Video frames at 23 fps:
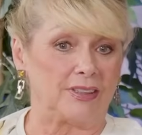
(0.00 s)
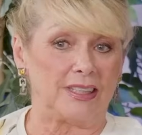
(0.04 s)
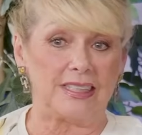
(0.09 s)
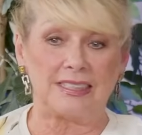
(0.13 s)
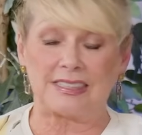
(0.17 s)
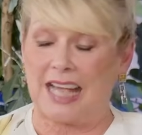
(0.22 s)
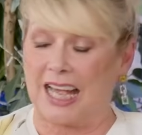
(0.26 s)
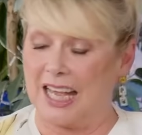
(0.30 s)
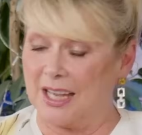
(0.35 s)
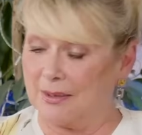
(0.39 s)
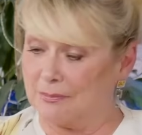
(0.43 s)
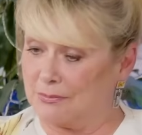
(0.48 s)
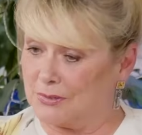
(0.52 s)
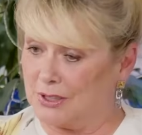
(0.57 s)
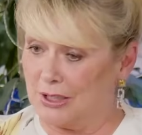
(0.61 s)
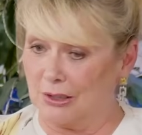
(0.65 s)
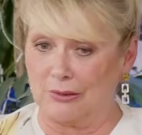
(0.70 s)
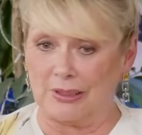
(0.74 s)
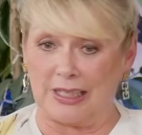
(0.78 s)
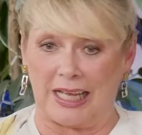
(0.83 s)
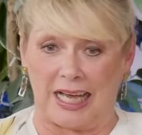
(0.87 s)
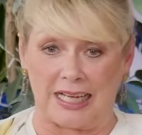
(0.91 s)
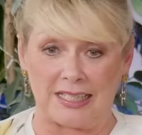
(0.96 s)
He's
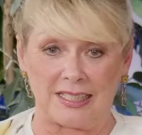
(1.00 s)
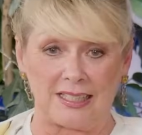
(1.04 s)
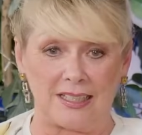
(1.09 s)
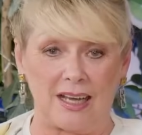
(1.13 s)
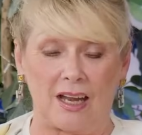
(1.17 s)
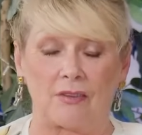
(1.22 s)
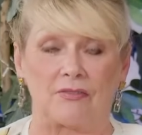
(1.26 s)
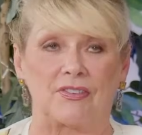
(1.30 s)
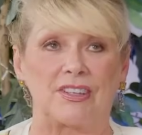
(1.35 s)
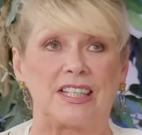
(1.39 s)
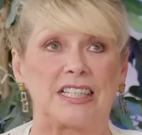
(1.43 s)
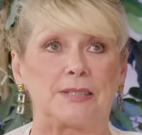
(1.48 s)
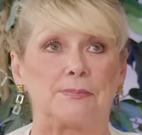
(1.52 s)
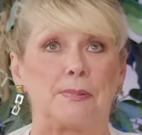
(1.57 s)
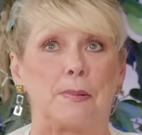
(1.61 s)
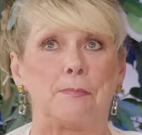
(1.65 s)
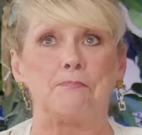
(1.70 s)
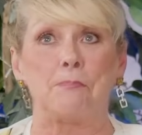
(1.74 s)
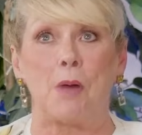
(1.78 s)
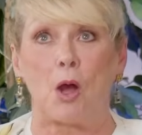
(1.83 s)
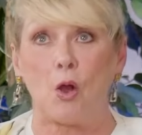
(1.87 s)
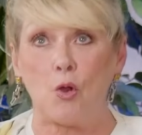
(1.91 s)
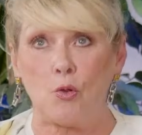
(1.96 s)
absolutely had enough, and he's
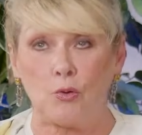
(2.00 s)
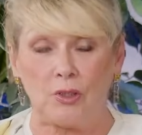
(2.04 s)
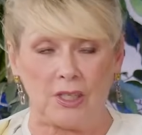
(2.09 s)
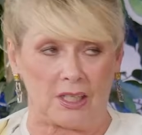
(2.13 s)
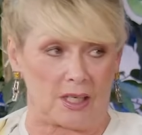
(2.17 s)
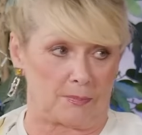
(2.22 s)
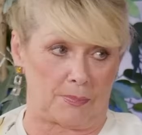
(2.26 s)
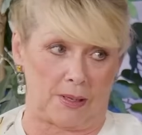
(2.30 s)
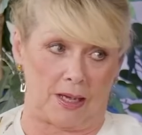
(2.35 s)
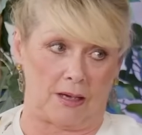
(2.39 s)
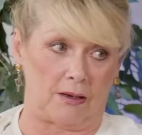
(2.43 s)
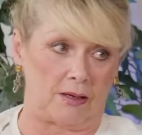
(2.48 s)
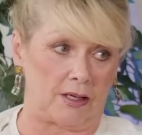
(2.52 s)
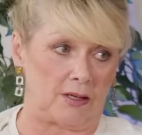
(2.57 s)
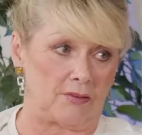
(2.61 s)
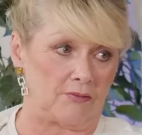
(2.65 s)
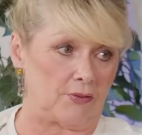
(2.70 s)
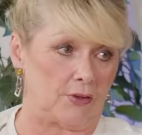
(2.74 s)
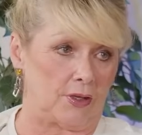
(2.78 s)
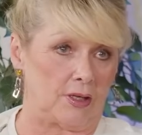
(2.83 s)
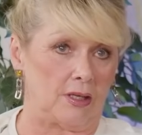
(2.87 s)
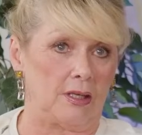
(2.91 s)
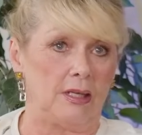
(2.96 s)
been moaning about
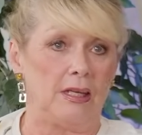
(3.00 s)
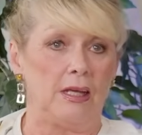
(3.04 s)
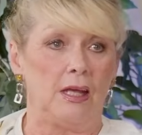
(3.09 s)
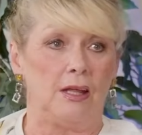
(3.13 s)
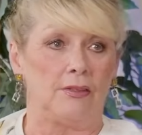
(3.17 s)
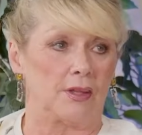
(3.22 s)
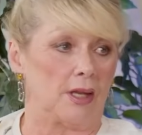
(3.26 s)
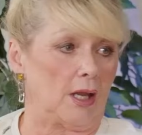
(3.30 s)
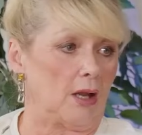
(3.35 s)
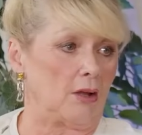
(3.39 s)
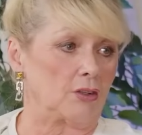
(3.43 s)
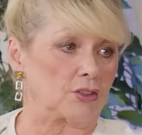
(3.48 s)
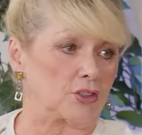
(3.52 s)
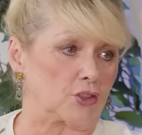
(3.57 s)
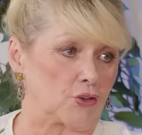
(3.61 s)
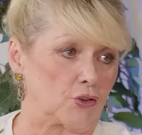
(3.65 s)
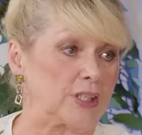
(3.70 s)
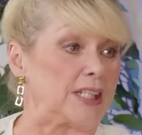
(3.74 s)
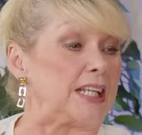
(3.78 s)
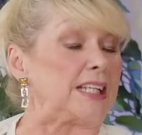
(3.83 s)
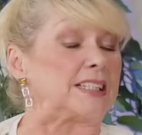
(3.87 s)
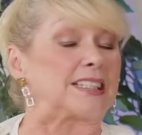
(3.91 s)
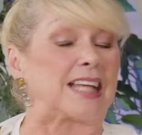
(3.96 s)
it for the last
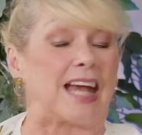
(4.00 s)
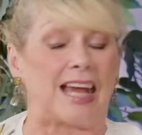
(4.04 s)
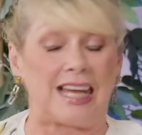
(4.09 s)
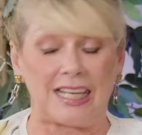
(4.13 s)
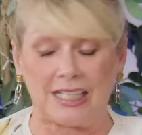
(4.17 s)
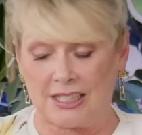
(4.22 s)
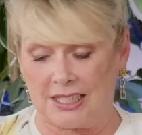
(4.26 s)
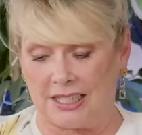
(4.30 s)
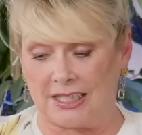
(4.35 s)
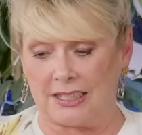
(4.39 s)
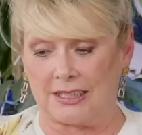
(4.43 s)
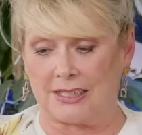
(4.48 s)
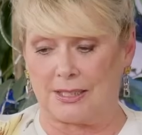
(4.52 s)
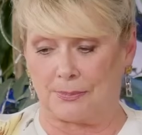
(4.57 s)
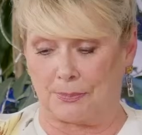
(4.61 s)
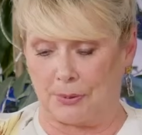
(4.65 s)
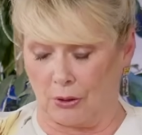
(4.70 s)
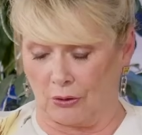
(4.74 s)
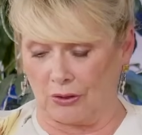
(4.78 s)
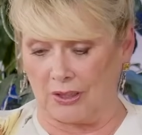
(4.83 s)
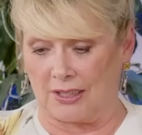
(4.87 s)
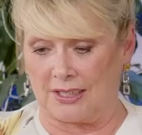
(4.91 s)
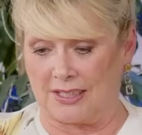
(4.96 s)
three years. Actually, to
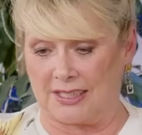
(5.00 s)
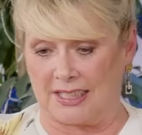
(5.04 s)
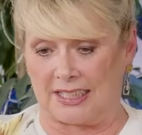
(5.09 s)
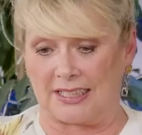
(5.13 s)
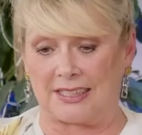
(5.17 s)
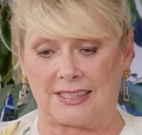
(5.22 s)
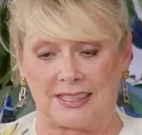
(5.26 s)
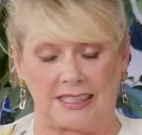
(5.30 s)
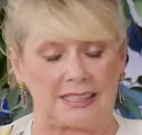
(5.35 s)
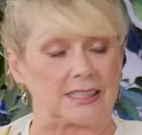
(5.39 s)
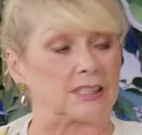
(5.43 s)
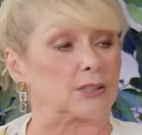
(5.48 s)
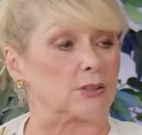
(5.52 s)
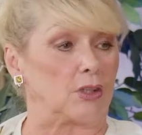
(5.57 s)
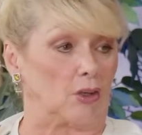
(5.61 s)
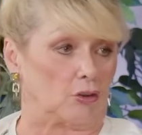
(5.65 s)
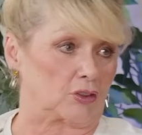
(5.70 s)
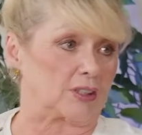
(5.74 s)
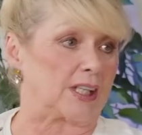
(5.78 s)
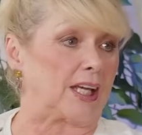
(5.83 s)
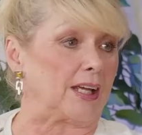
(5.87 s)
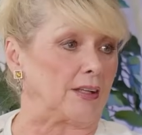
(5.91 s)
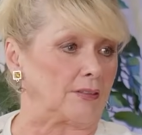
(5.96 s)
be honest, it's since
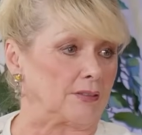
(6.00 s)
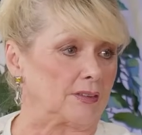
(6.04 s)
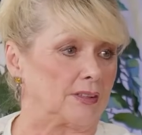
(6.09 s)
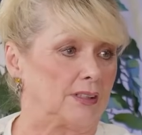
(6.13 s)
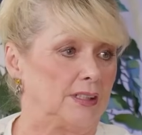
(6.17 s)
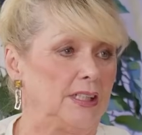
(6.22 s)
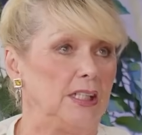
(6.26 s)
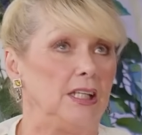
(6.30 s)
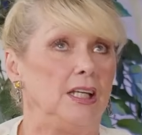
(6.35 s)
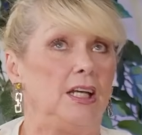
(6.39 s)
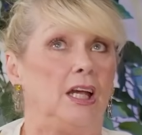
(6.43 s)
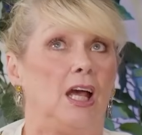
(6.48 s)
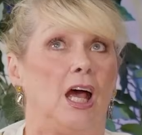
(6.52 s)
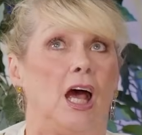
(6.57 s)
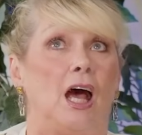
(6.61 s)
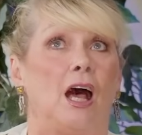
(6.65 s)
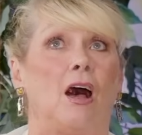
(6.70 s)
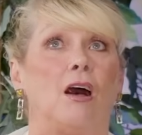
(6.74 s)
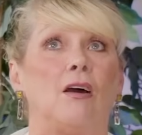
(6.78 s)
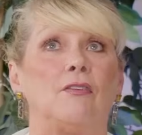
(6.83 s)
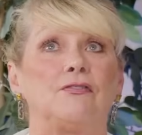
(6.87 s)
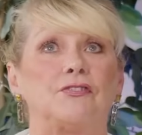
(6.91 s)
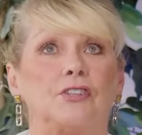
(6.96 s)
lockdown. Yeah.
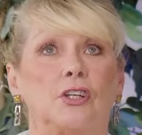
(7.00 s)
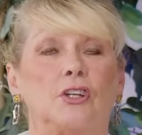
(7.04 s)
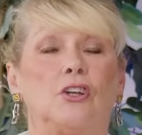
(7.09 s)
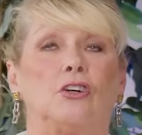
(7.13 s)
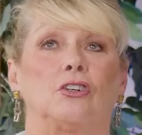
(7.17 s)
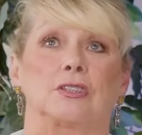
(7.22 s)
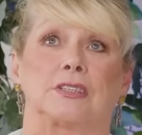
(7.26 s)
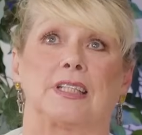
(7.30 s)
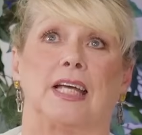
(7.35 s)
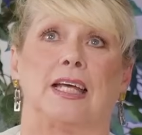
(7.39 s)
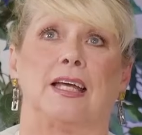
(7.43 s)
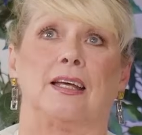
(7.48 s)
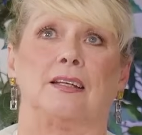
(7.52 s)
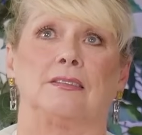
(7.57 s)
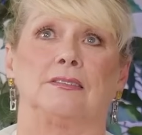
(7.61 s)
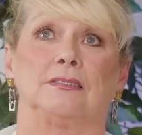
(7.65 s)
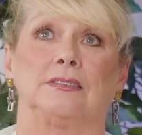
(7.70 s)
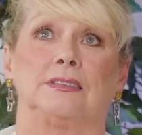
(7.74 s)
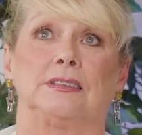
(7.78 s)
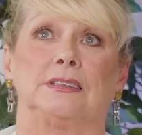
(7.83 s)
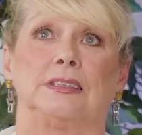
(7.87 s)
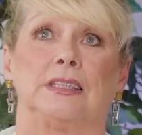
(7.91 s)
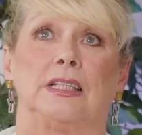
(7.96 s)
After
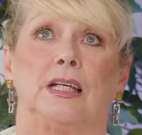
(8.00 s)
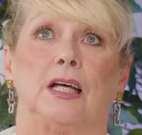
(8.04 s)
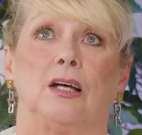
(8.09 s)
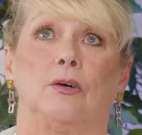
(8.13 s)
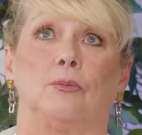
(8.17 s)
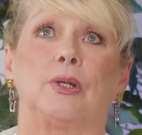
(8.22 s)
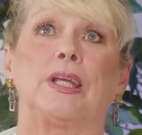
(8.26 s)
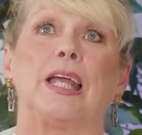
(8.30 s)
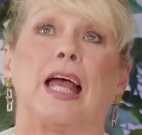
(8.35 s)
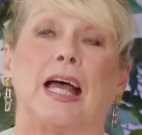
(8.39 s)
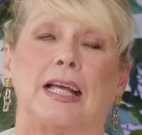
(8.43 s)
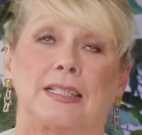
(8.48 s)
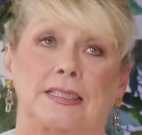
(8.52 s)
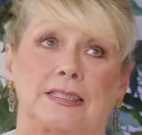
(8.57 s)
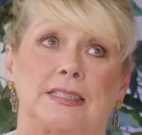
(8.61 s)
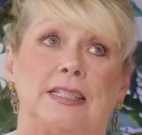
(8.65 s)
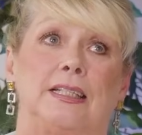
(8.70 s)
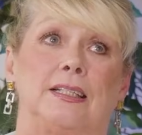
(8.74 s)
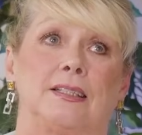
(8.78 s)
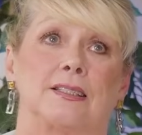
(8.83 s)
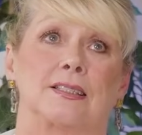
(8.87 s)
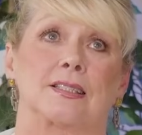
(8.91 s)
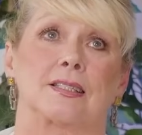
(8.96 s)
lockdown, we had
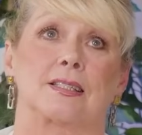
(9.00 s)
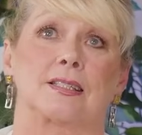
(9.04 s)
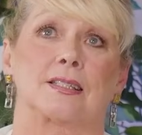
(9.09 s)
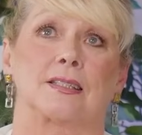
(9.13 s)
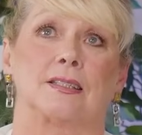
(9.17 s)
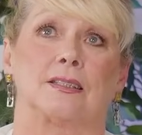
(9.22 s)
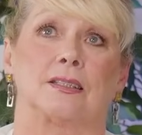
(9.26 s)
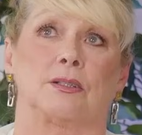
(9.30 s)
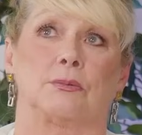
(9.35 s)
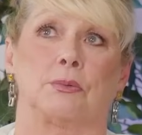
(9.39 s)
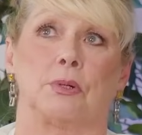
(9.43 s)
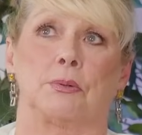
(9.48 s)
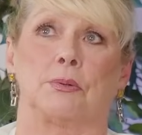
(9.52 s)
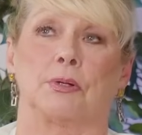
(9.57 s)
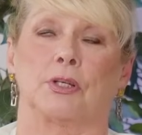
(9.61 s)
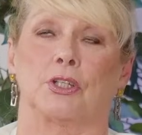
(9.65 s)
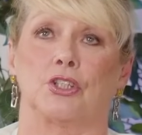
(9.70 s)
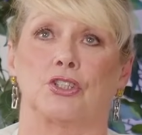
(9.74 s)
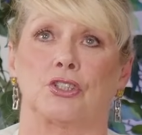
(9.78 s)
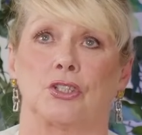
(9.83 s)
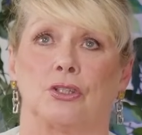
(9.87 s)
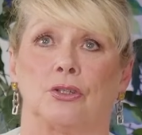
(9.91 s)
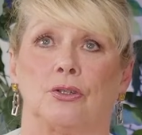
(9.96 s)
gigs that we were
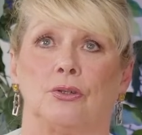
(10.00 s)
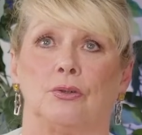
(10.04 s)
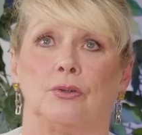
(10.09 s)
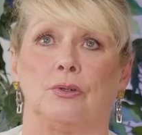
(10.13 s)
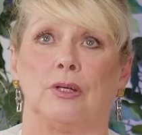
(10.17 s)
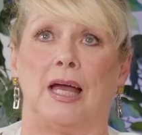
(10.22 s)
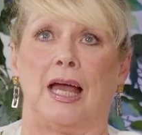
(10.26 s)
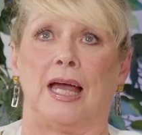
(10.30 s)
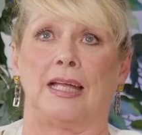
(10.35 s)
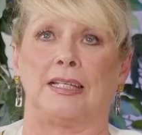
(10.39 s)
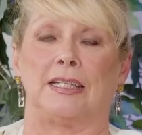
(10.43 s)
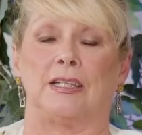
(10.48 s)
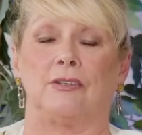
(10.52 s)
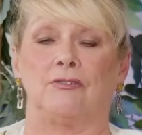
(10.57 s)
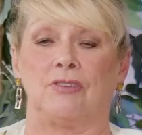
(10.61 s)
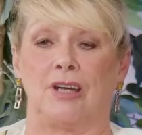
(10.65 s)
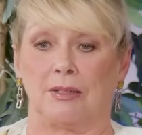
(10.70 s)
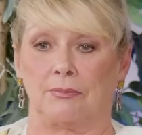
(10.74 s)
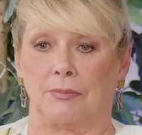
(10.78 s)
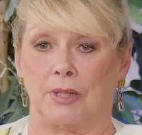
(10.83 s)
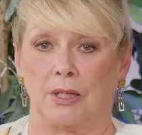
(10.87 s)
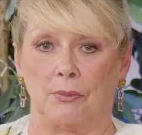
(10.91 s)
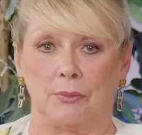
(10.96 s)
going to do, and he
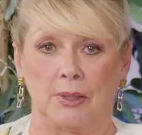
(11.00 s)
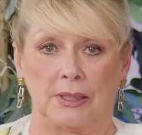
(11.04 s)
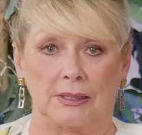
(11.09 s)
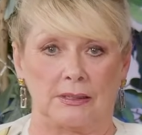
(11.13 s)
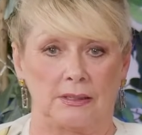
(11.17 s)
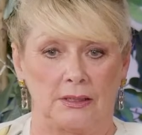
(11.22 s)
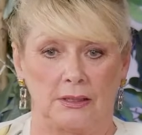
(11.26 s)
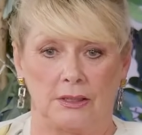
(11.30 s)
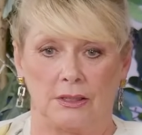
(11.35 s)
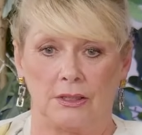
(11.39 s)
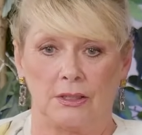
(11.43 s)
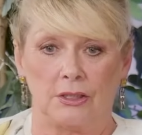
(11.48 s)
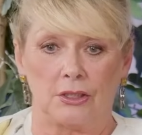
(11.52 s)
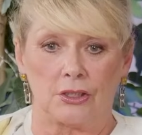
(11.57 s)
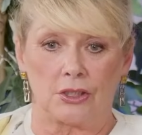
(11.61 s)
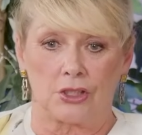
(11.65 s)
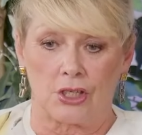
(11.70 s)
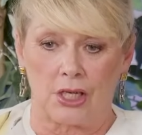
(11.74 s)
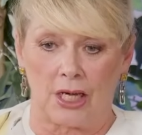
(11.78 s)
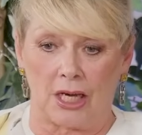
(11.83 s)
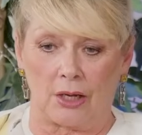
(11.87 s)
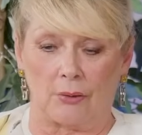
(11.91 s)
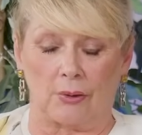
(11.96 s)
rang me and went,
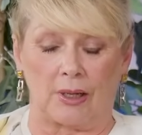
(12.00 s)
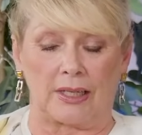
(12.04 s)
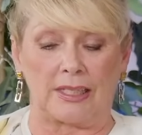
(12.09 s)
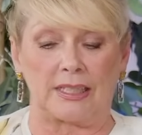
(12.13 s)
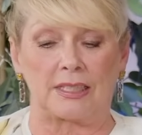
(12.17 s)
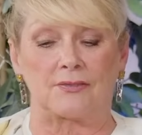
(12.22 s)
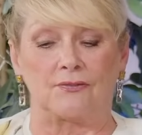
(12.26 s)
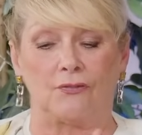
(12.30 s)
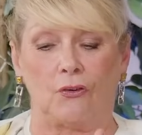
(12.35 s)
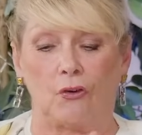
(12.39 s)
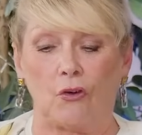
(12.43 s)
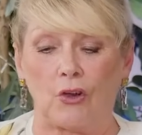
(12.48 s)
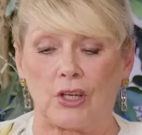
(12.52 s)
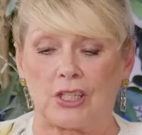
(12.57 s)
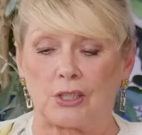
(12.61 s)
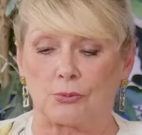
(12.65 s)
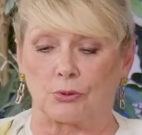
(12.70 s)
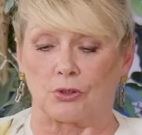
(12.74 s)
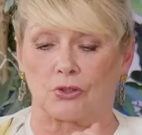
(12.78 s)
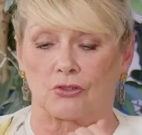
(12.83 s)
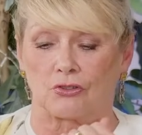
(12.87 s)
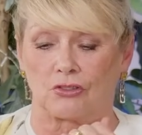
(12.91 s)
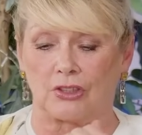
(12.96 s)
Shell, and his
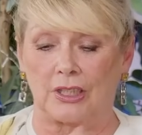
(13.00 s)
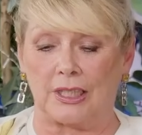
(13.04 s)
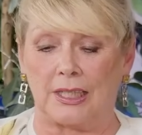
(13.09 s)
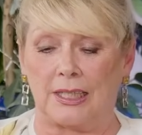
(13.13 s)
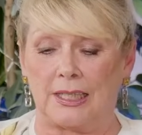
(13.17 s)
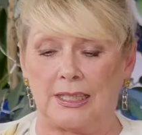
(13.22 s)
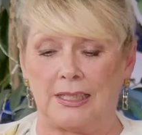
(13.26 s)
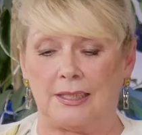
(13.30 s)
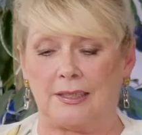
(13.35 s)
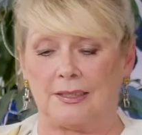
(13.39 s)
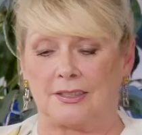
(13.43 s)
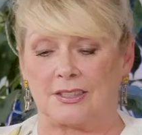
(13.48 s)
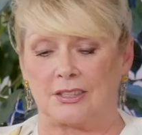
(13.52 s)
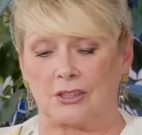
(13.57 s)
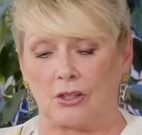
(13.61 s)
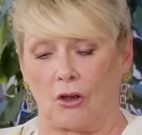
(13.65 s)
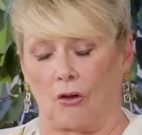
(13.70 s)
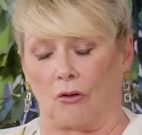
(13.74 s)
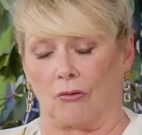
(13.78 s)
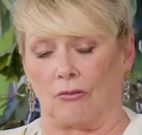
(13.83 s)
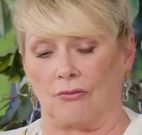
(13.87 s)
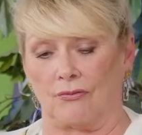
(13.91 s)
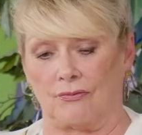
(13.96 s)
voice was really
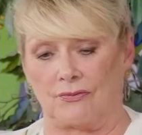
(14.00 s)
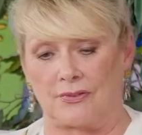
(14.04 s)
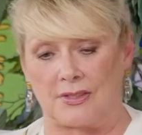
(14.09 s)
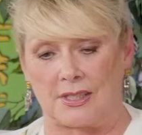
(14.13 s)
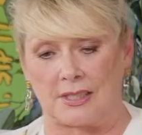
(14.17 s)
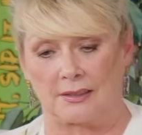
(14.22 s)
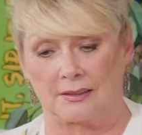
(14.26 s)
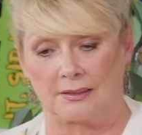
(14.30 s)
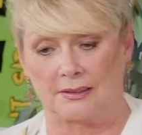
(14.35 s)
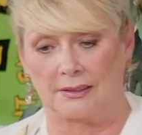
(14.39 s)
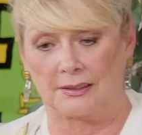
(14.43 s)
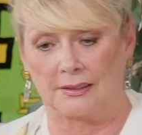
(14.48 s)
soft,